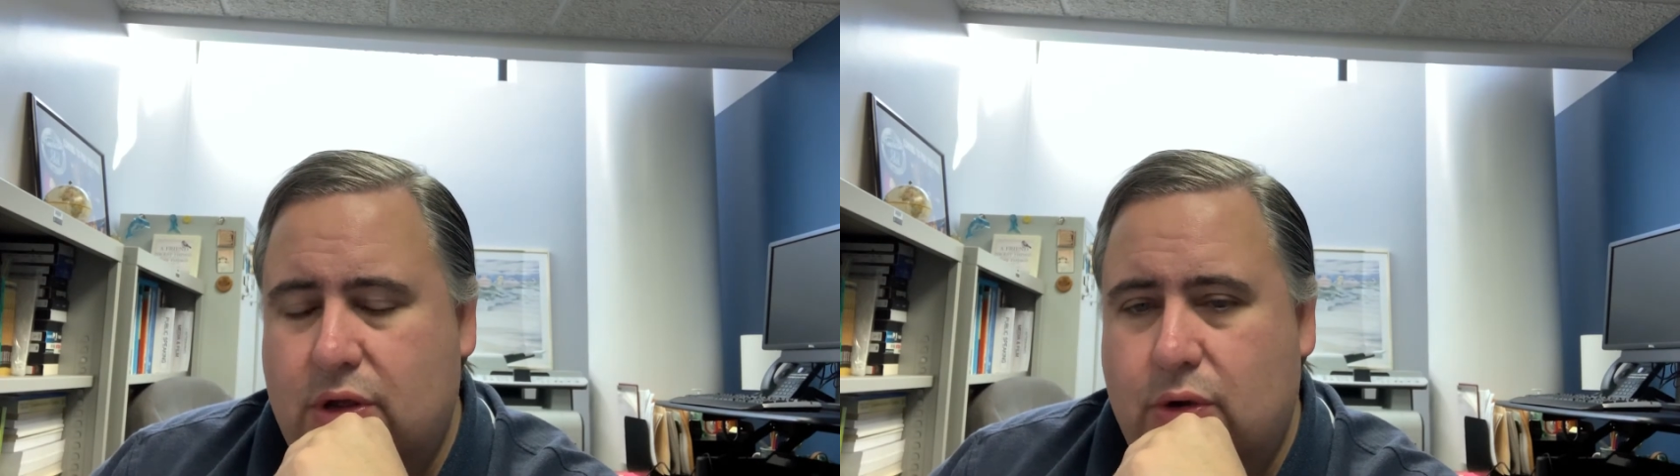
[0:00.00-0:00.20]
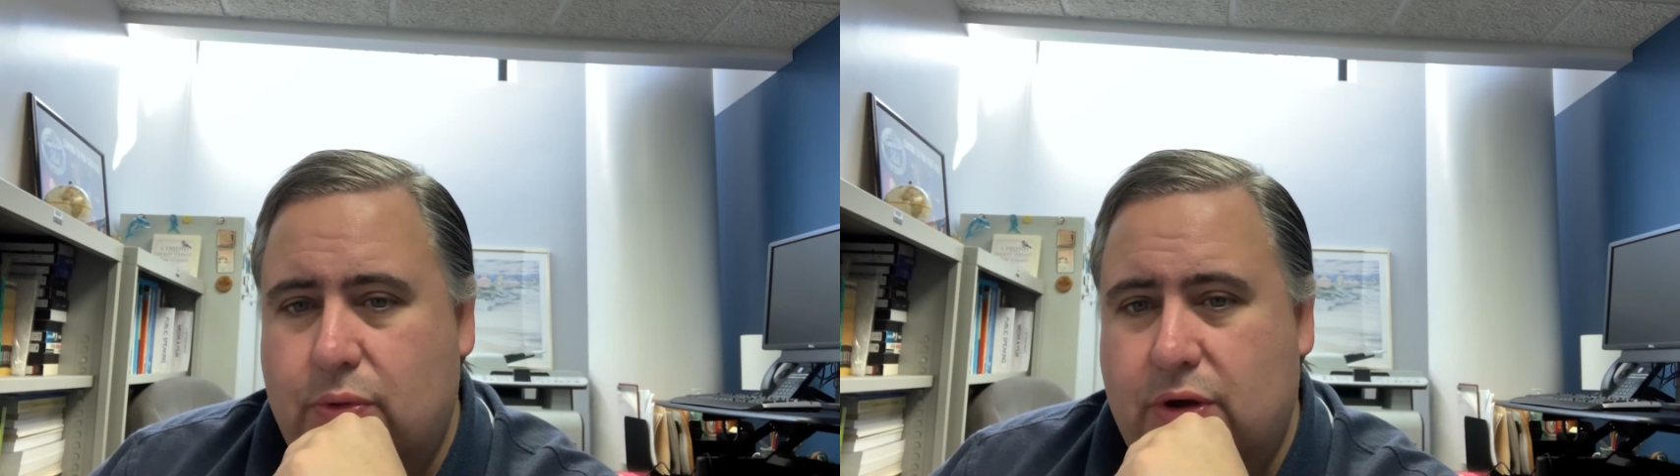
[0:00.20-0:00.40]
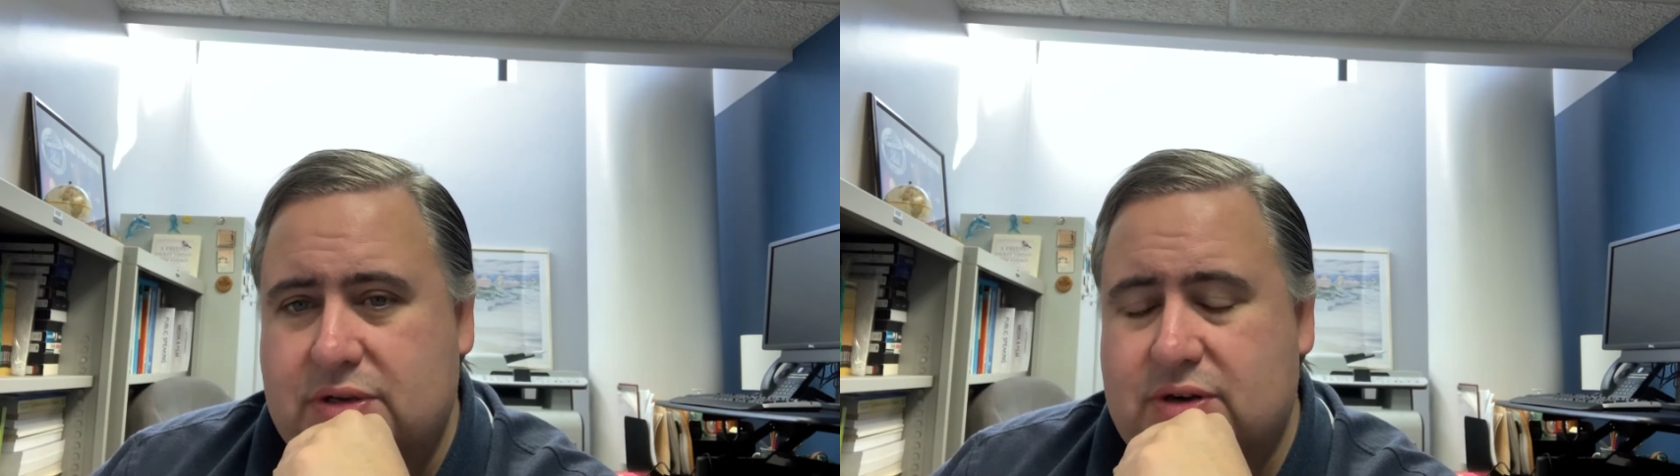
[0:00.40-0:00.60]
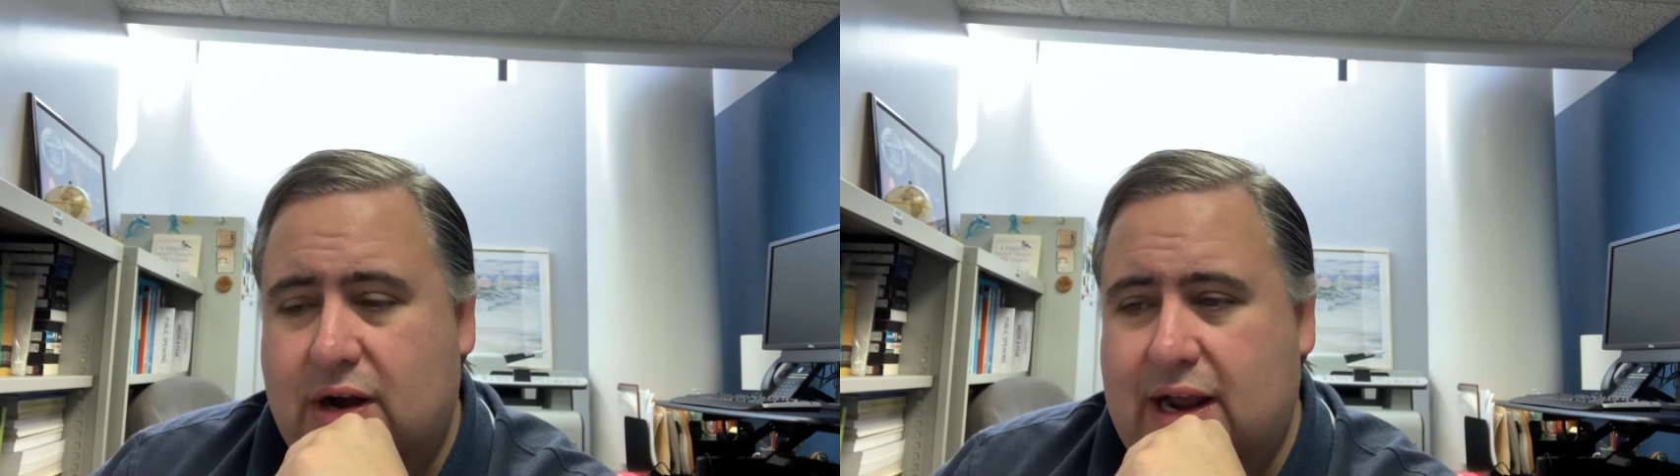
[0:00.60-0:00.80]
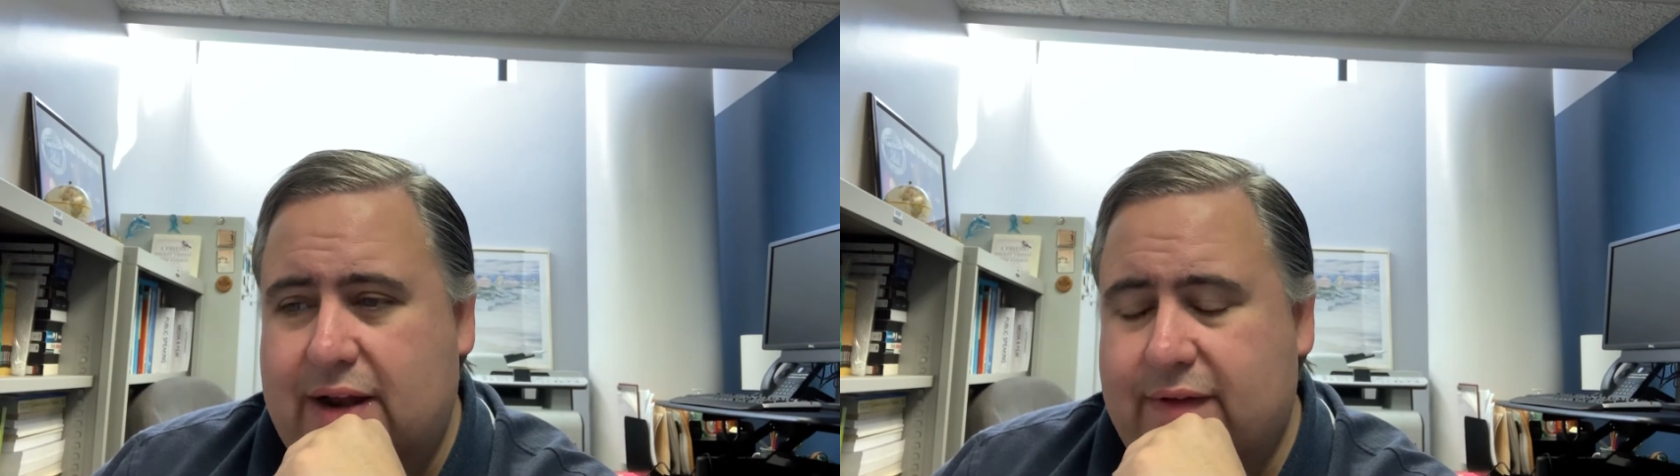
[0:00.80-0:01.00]
those are our
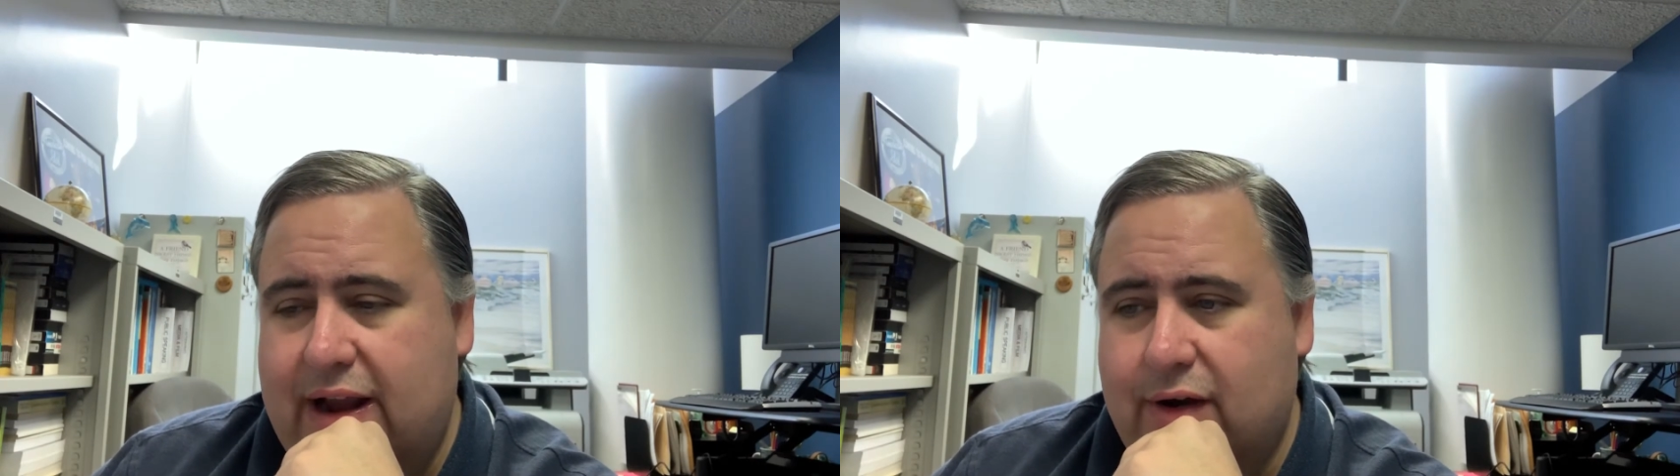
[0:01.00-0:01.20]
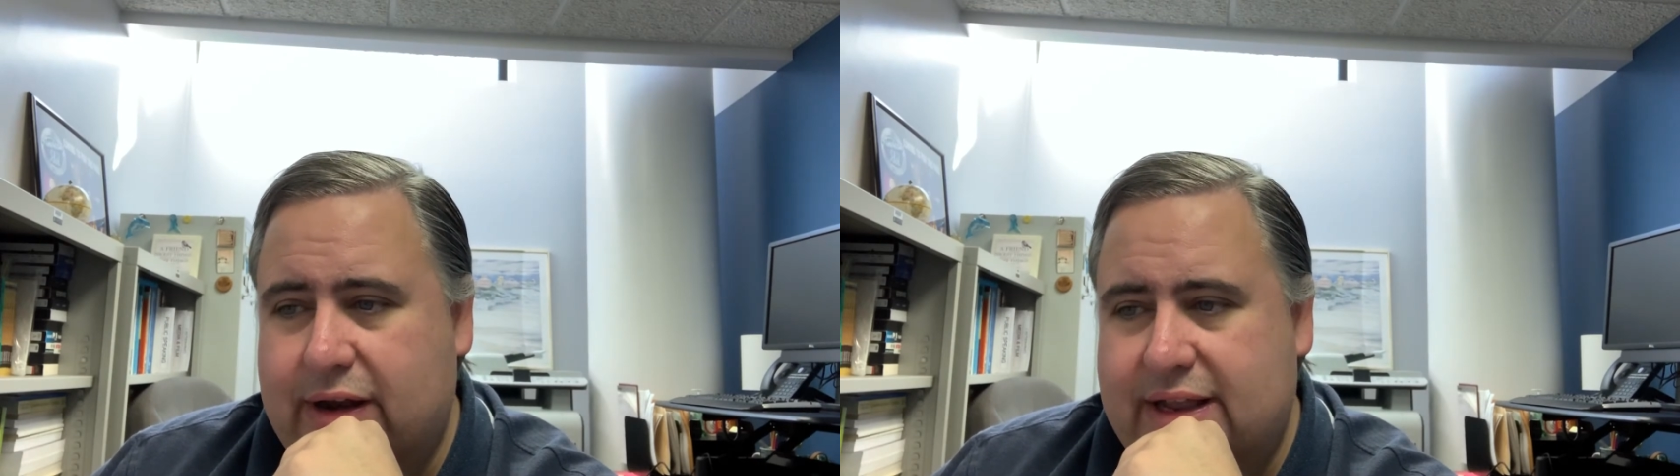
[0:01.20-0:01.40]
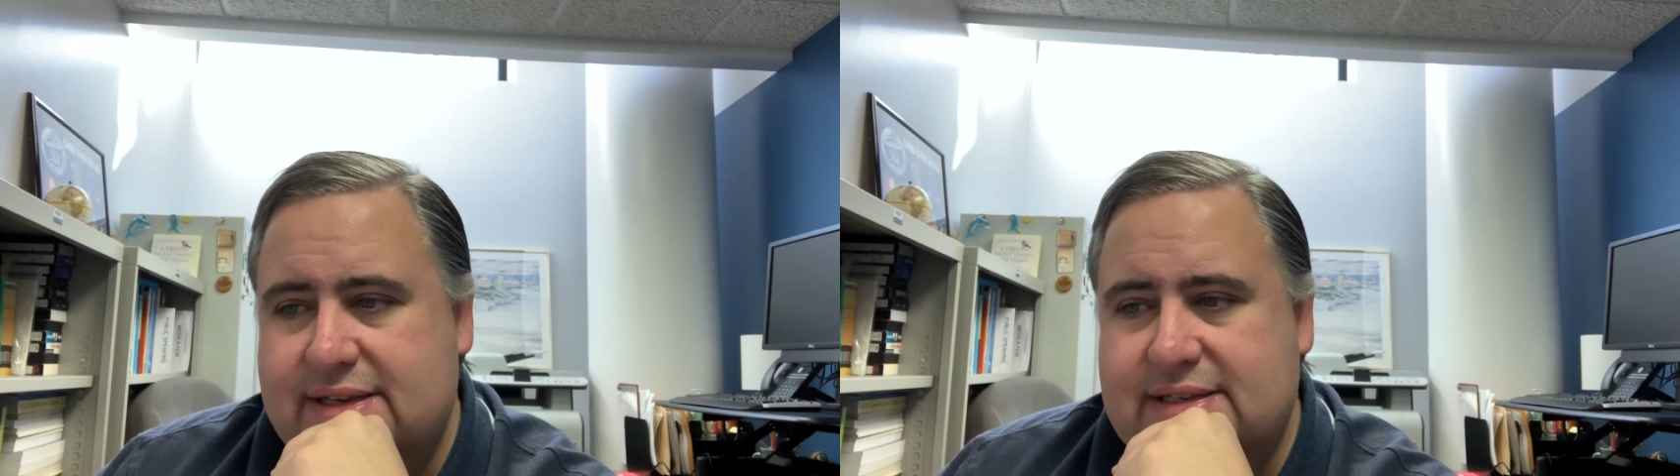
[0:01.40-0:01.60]
kind of areas.